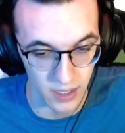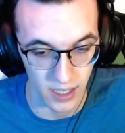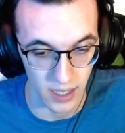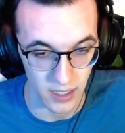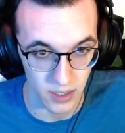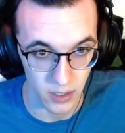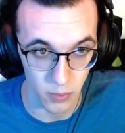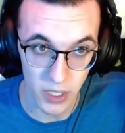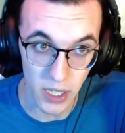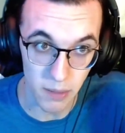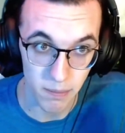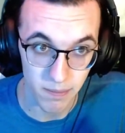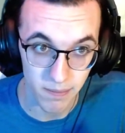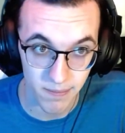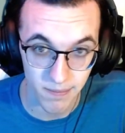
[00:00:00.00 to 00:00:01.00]
So we're done.
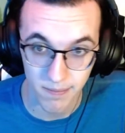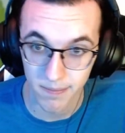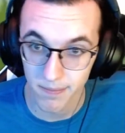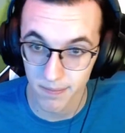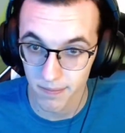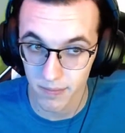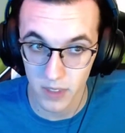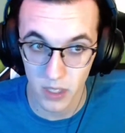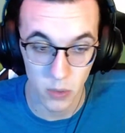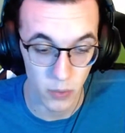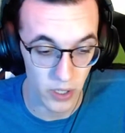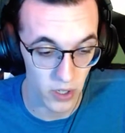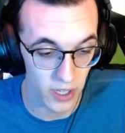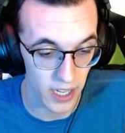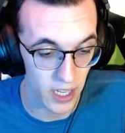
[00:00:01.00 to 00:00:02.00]
We
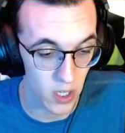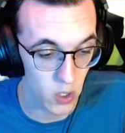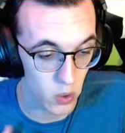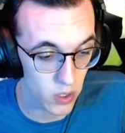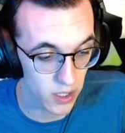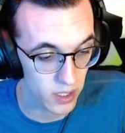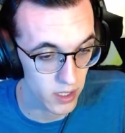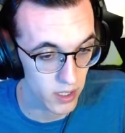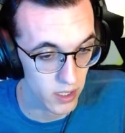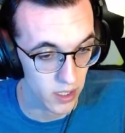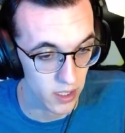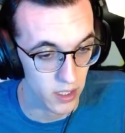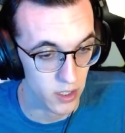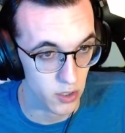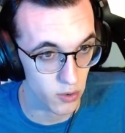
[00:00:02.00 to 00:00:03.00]
are now
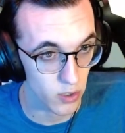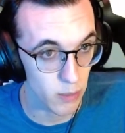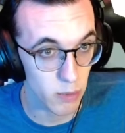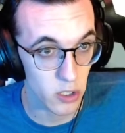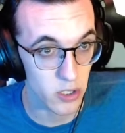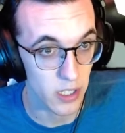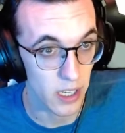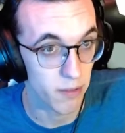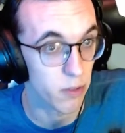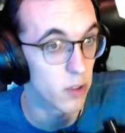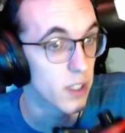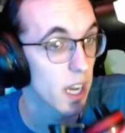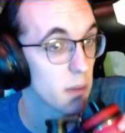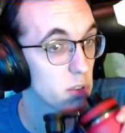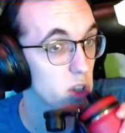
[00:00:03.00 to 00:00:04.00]
streamers and
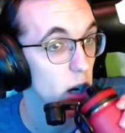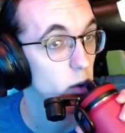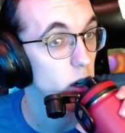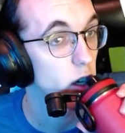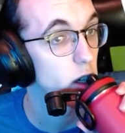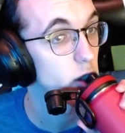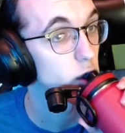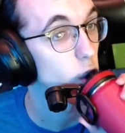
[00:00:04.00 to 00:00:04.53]
full-time job workers.